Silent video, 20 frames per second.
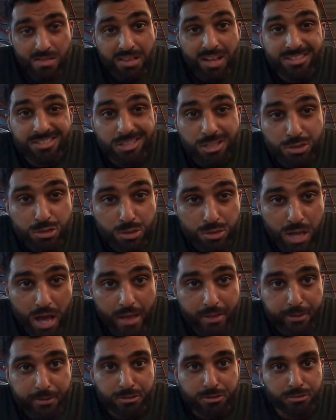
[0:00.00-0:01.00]
less than
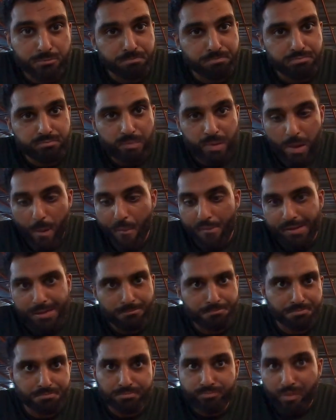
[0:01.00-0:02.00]
$2.
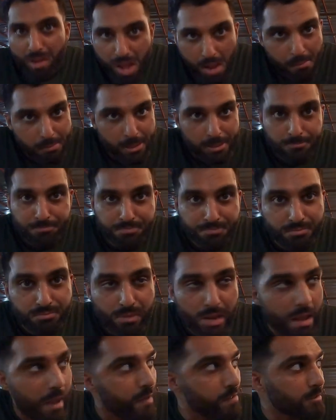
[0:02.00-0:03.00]
I mean,
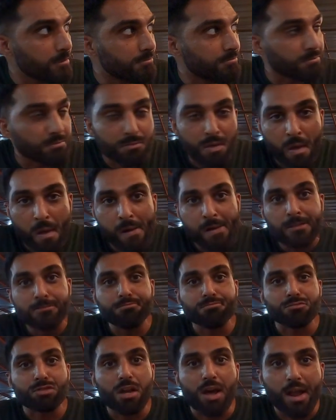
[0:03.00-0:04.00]

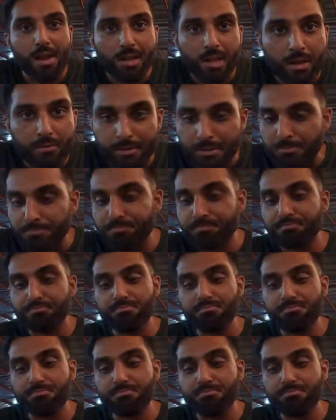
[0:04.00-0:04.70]
you gotta love it.